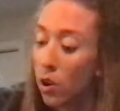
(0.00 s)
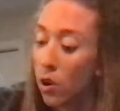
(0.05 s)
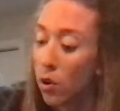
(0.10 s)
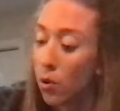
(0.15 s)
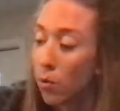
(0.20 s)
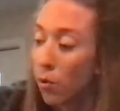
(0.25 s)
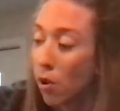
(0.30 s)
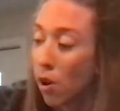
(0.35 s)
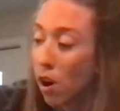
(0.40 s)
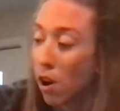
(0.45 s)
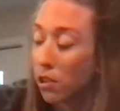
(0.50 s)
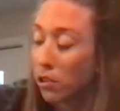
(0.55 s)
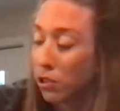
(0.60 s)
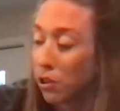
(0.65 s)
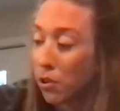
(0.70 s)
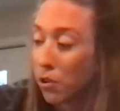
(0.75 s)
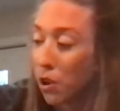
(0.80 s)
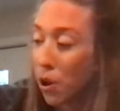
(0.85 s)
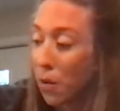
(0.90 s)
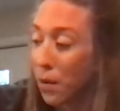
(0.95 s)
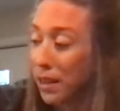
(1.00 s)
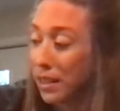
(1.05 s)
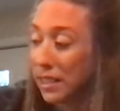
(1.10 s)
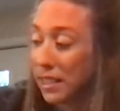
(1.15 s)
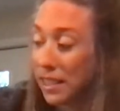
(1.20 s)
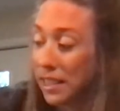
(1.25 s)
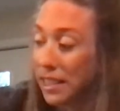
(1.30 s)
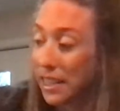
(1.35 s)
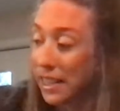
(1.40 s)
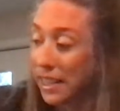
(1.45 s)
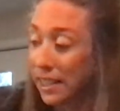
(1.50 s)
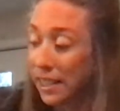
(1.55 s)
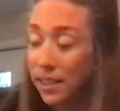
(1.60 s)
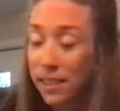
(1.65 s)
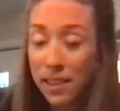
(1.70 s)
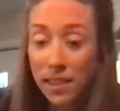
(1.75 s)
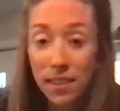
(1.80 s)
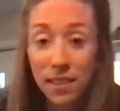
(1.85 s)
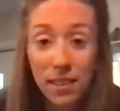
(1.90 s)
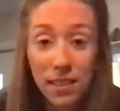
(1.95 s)
We're also going to need
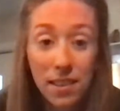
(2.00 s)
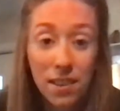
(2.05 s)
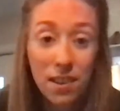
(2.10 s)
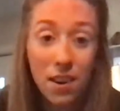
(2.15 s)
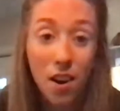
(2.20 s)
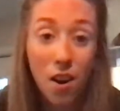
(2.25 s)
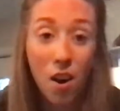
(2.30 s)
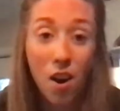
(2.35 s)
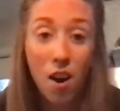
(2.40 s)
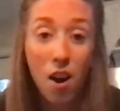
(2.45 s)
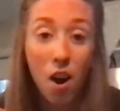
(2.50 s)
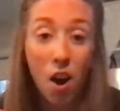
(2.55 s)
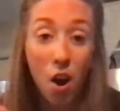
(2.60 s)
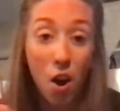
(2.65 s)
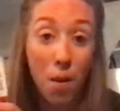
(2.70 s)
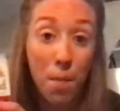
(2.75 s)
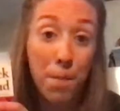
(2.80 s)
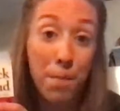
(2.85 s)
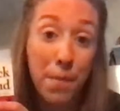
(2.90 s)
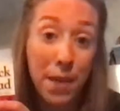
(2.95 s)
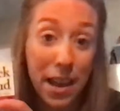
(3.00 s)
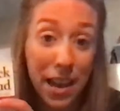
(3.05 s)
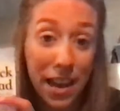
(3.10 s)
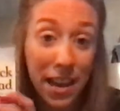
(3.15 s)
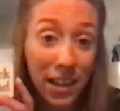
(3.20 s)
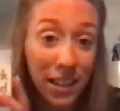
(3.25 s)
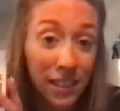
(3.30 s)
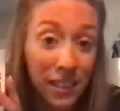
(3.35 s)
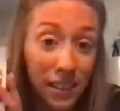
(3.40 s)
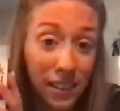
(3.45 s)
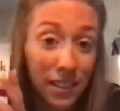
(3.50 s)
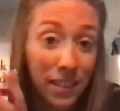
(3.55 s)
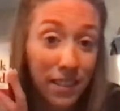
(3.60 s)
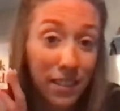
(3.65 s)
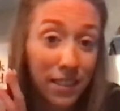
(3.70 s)
our mix,